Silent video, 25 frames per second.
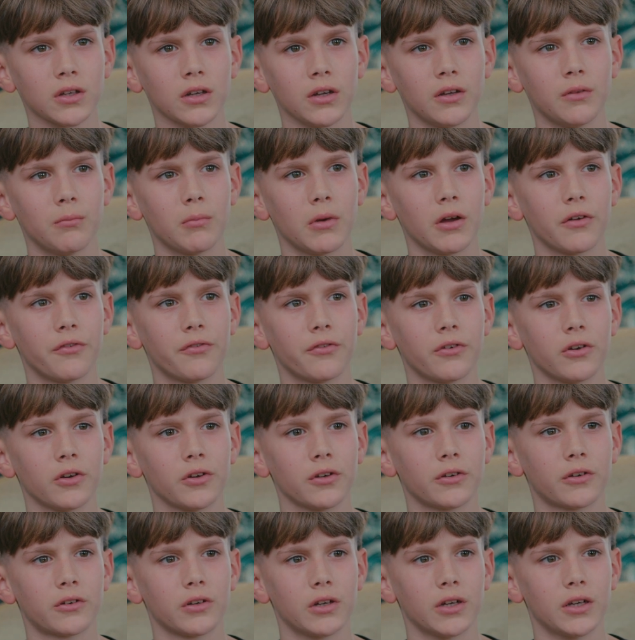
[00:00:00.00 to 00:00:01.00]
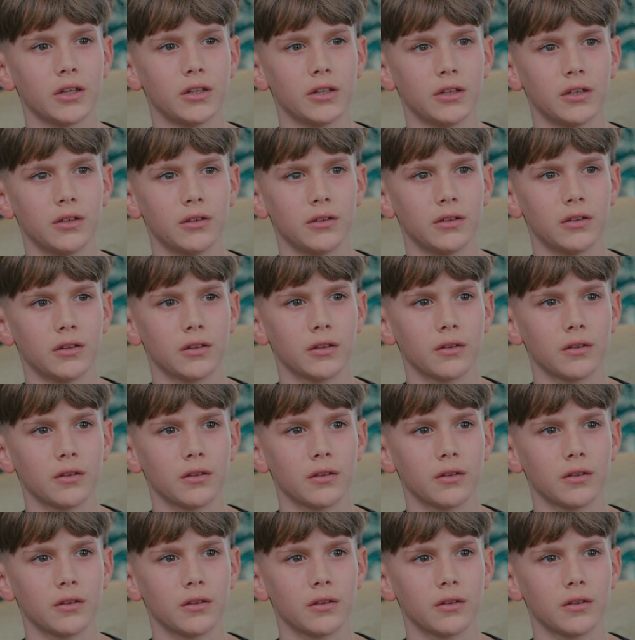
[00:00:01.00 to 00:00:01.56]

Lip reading: in my third grade in